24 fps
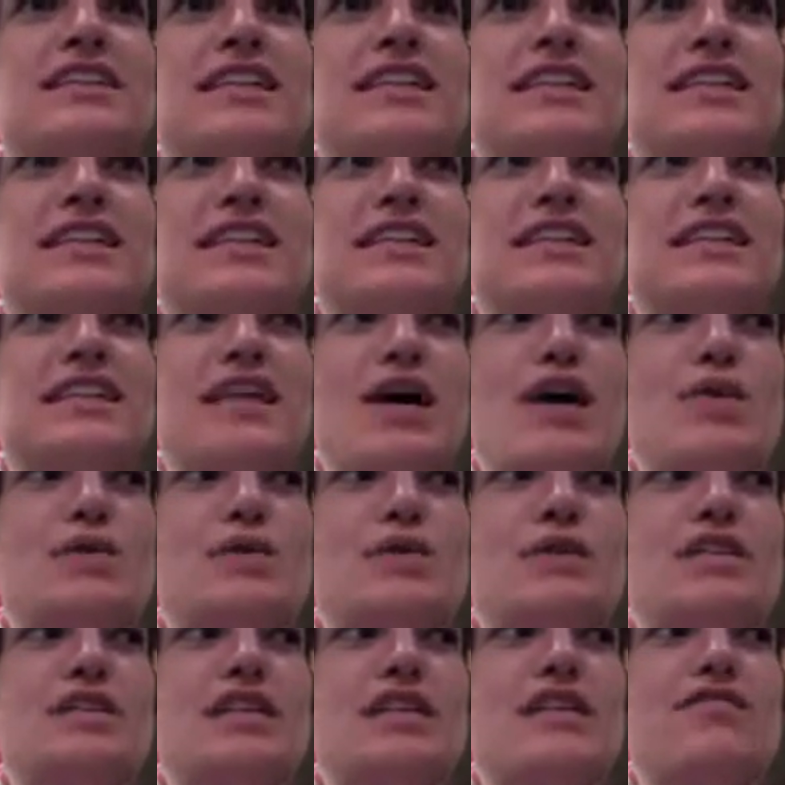and that
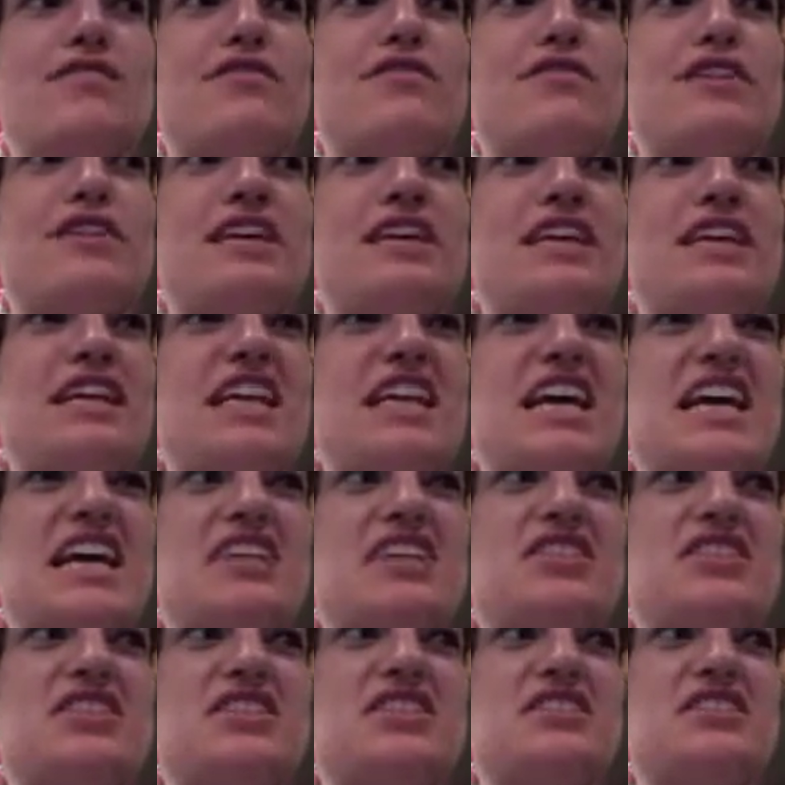was definitely
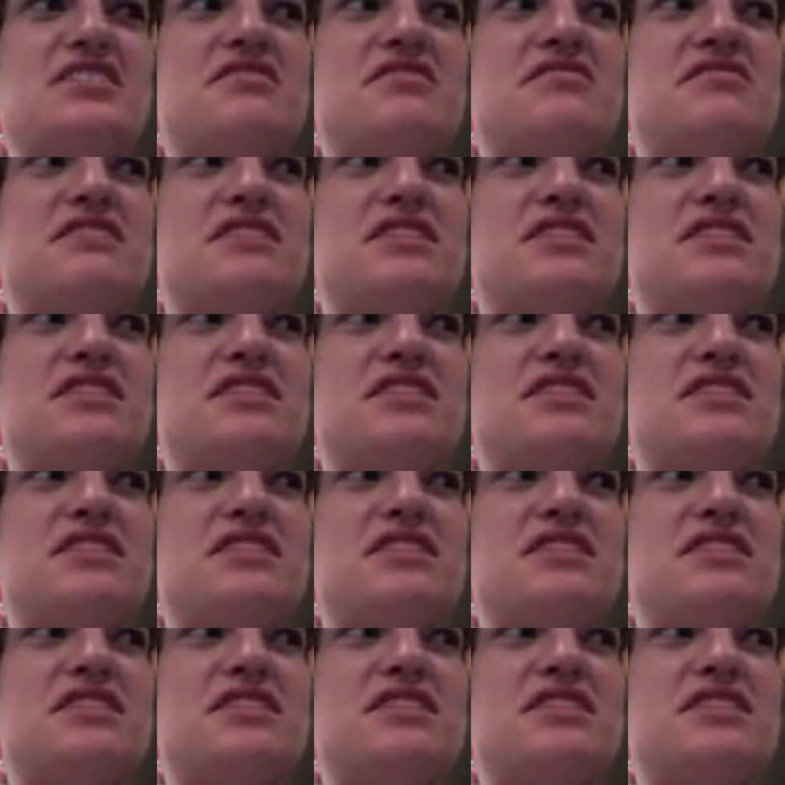just